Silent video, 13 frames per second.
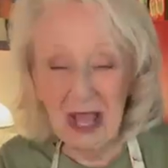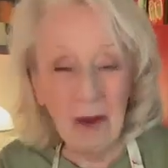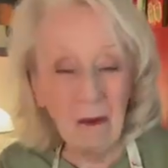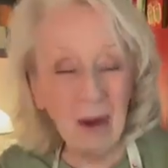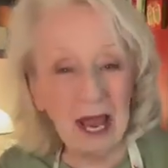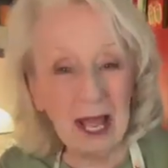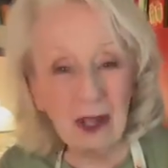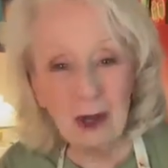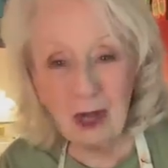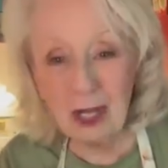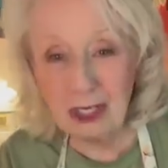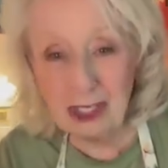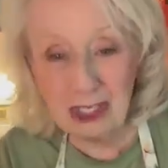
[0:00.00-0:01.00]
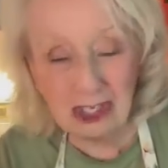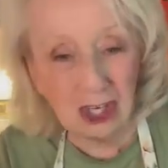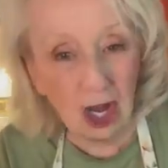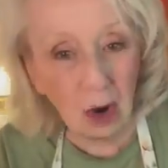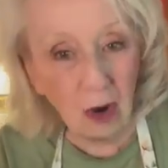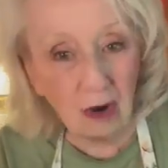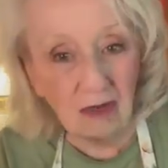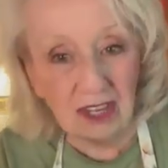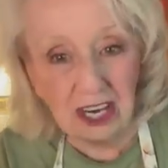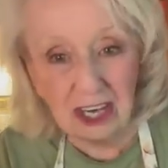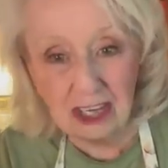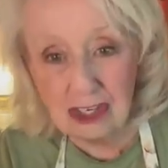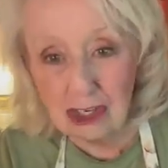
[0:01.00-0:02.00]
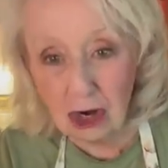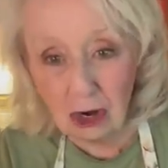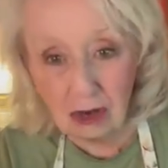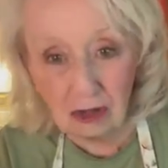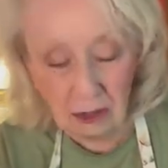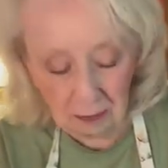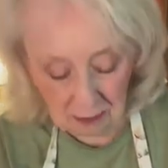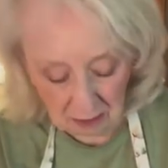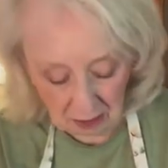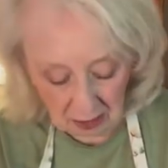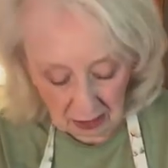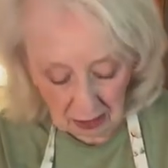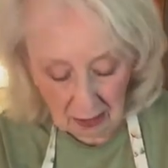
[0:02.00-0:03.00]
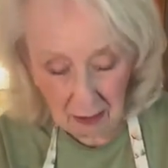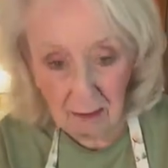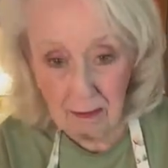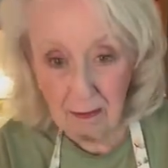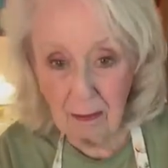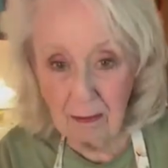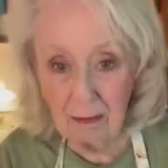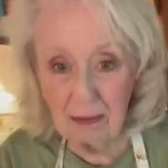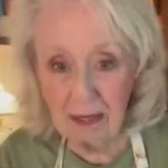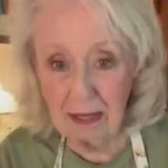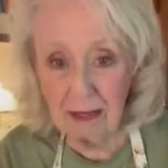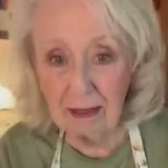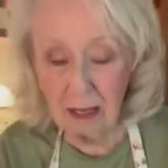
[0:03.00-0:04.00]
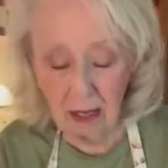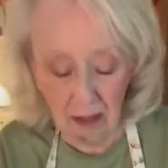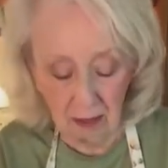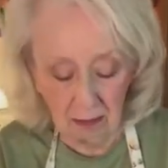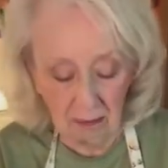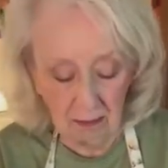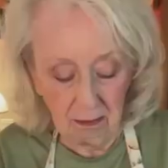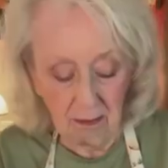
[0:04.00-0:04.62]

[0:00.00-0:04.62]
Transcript: Well, I couldn't just go over there and jerk the